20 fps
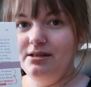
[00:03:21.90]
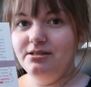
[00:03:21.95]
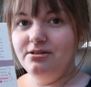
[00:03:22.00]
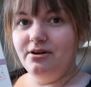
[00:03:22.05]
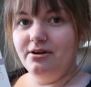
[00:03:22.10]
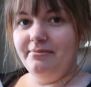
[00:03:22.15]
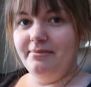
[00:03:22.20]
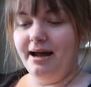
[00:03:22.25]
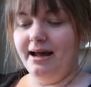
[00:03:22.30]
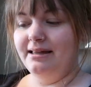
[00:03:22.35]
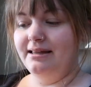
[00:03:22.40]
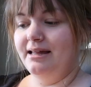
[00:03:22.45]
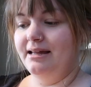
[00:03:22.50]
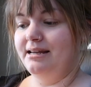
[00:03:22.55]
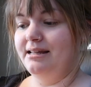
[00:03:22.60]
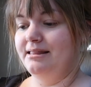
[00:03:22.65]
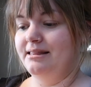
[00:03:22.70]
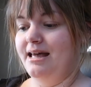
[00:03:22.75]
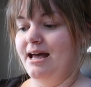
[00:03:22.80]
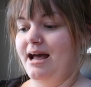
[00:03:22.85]
So I'm
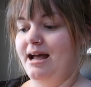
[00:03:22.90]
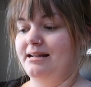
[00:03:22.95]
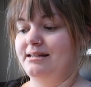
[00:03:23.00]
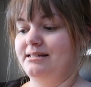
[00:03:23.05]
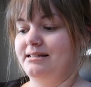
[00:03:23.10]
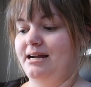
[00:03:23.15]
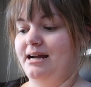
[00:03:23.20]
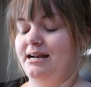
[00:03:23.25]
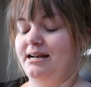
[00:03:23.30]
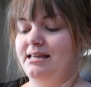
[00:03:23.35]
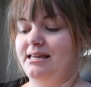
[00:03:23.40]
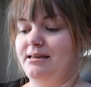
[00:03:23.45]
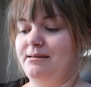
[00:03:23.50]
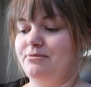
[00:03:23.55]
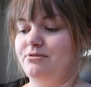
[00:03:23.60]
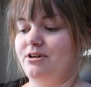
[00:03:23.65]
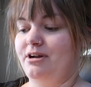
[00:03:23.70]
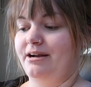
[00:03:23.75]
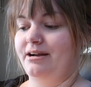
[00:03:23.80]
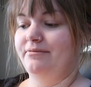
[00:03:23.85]
highlighting that to kind of
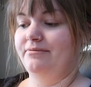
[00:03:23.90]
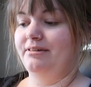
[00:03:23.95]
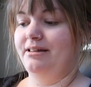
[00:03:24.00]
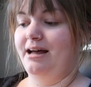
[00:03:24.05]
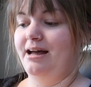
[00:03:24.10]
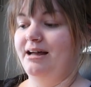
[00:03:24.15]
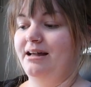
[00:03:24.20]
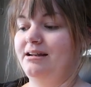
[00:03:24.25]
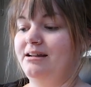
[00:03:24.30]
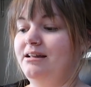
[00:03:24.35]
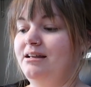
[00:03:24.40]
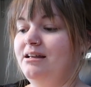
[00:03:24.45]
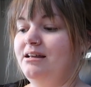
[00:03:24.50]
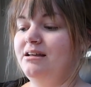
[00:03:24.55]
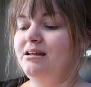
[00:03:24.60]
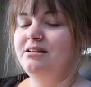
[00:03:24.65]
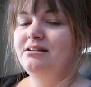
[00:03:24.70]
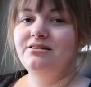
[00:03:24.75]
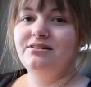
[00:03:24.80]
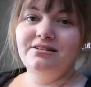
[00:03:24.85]
keep track of that,
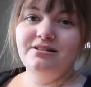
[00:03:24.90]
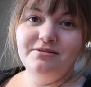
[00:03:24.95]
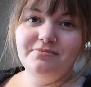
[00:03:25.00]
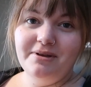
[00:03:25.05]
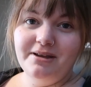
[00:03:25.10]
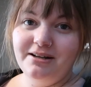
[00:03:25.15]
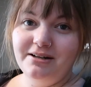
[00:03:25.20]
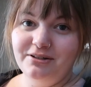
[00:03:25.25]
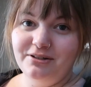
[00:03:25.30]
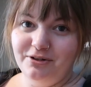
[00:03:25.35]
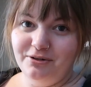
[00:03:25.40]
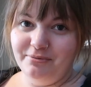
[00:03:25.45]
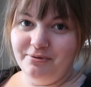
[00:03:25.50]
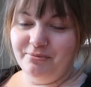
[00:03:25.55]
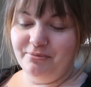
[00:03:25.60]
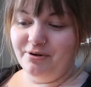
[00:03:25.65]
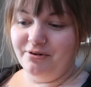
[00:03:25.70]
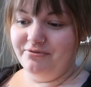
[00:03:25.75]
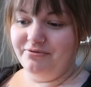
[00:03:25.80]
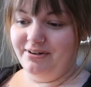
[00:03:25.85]
just to make it a little
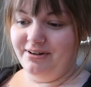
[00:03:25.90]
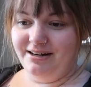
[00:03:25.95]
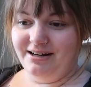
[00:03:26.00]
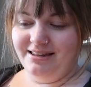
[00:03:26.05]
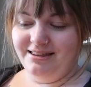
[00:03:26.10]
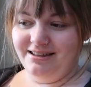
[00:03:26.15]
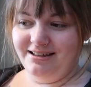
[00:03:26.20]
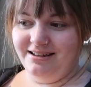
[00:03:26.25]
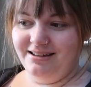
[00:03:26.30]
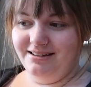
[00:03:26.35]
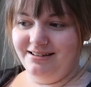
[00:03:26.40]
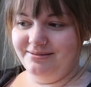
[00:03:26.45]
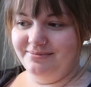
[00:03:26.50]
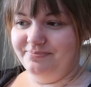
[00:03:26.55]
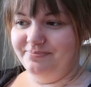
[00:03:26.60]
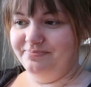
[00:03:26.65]
bit more fun, I think.